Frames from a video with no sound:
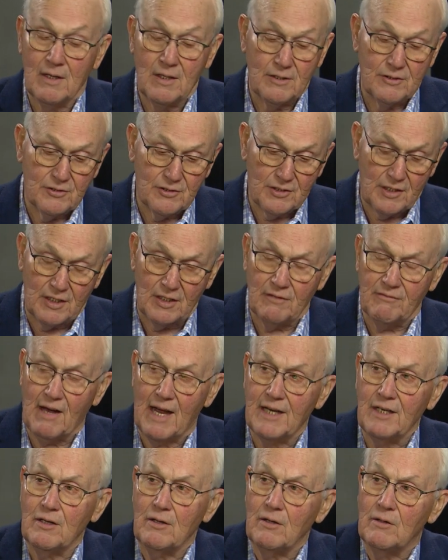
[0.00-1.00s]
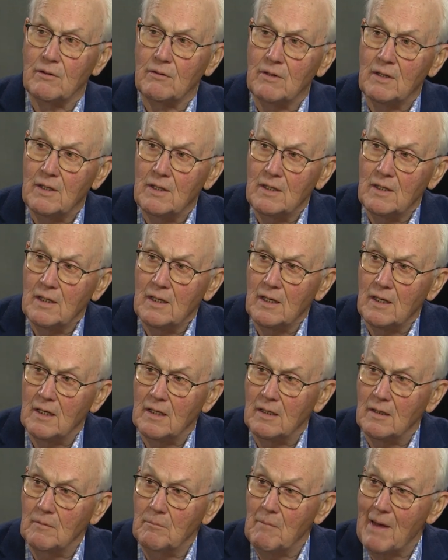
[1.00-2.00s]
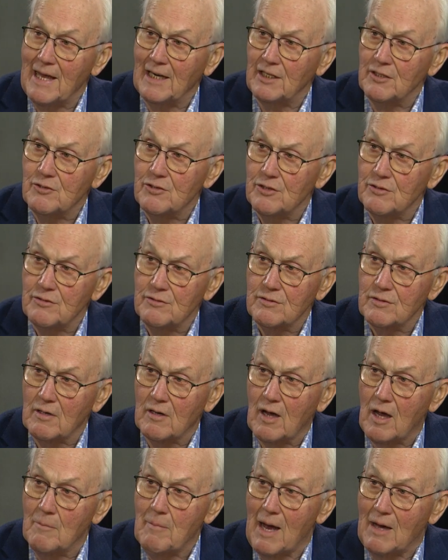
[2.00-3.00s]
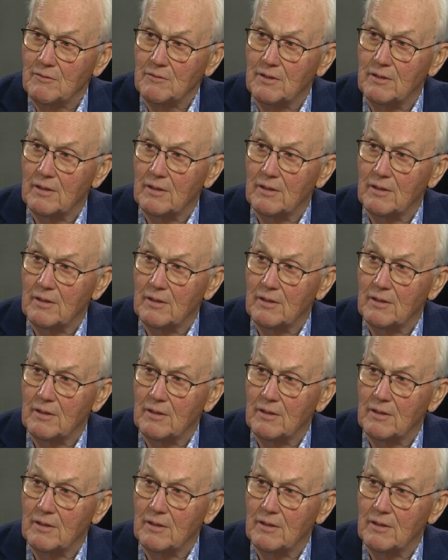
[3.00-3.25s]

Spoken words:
State of Idaho manages about